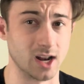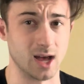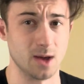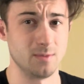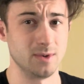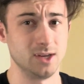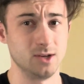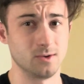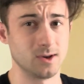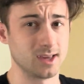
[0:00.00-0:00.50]
I
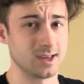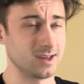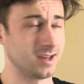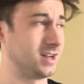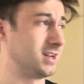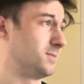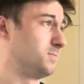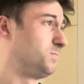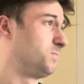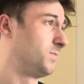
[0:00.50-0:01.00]
be doing?
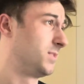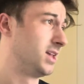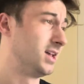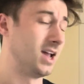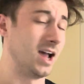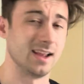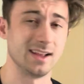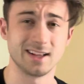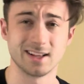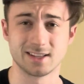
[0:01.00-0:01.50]
And
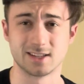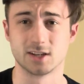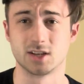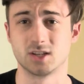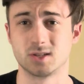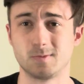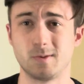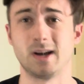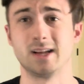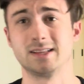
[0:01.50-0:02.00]
I think that's a good
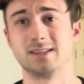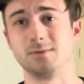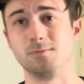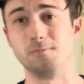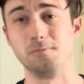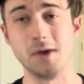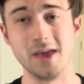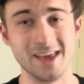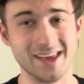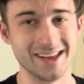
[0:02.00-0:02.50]
spot to
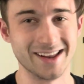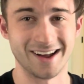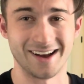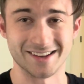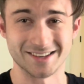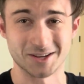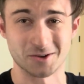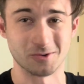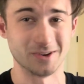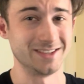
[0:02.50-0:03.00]
be in,
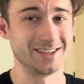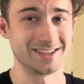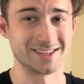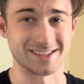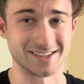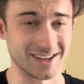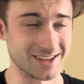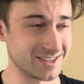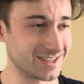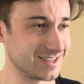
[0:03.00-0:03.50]
as crazy as it
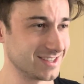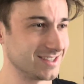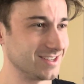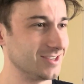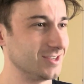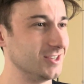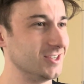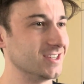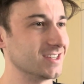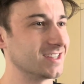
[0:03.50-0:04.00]
sounds, because
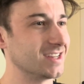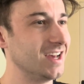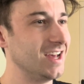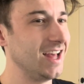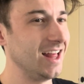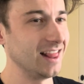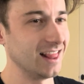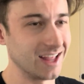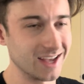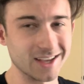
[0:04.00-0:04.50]
you just
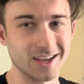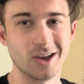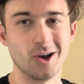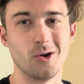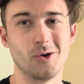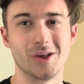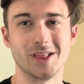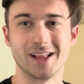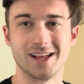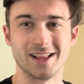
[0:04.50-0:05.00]
let
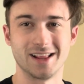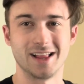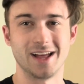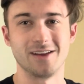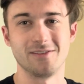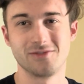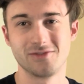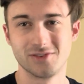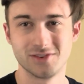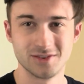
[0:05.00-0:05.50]
go and let
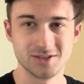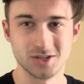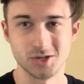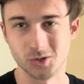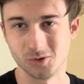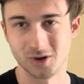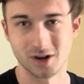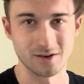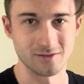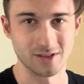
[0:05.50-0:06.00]
life do
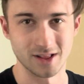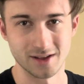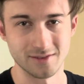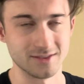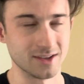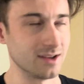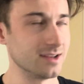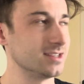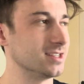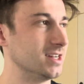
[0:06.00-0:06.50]
whatever life
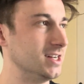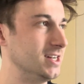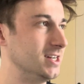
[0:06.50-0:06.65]
does.